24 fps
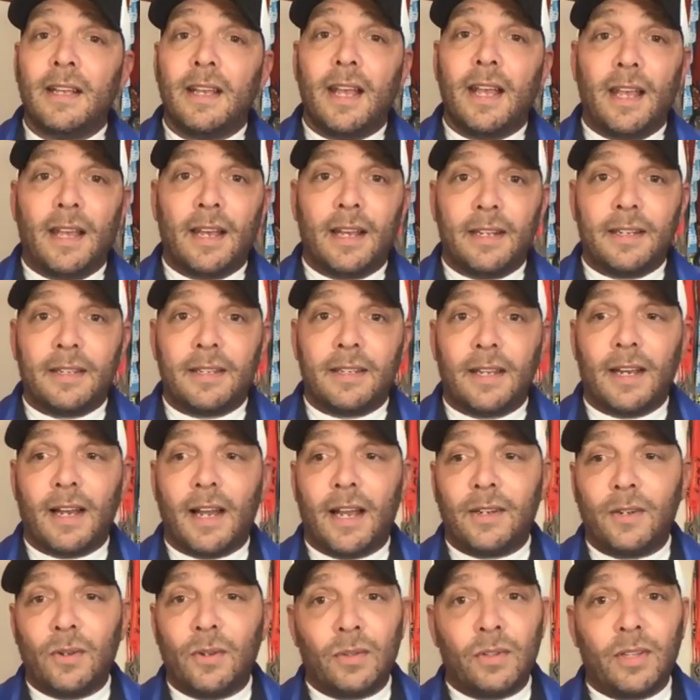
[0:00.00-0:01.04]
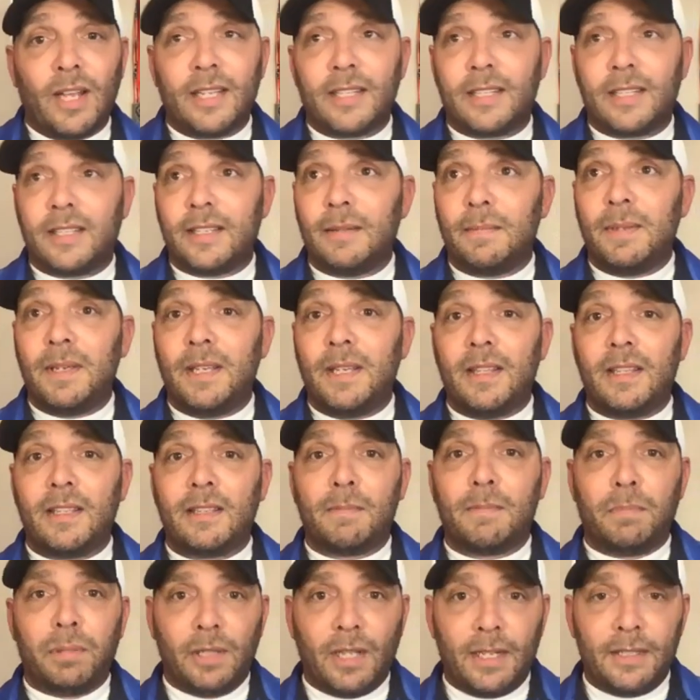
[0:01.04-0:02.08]
And I don't like to be this
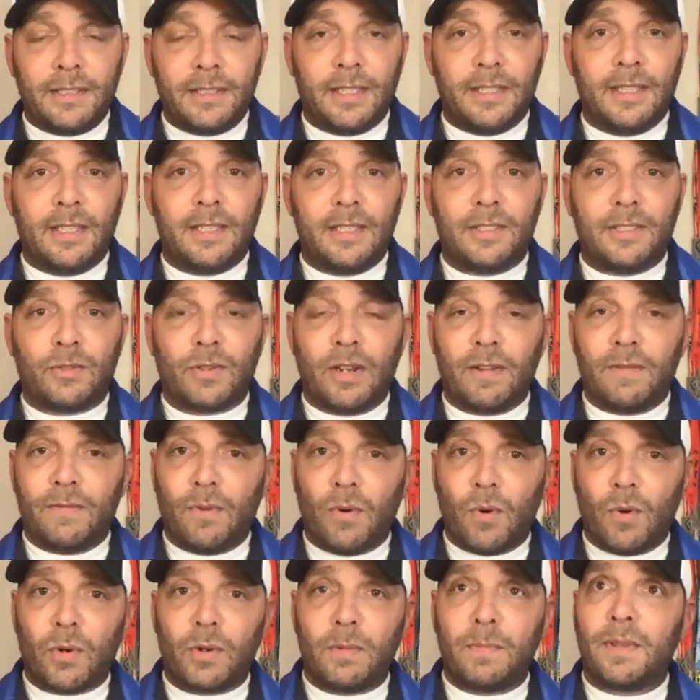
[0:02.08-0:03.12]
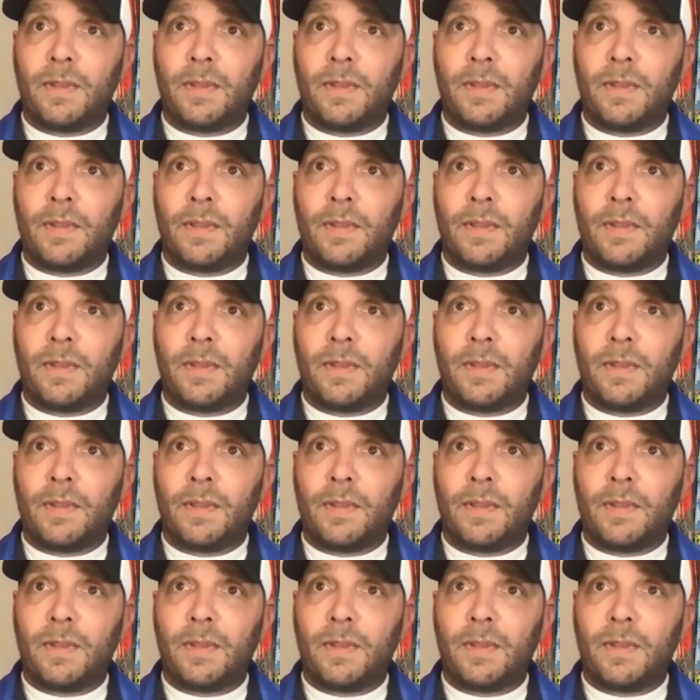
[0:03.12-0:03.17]
blunt and this straightforward,